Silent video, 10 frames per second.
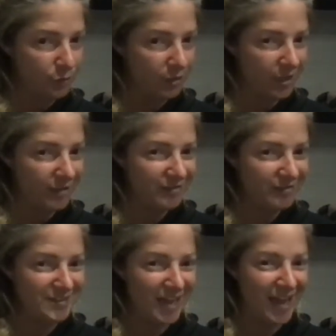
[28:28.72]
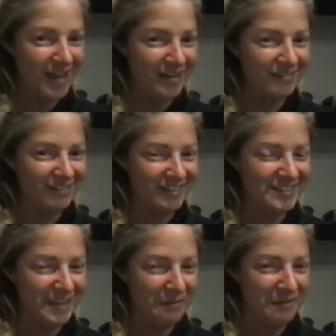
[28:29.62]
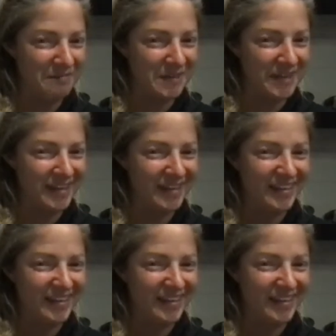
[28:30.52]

get sad, like stay with me.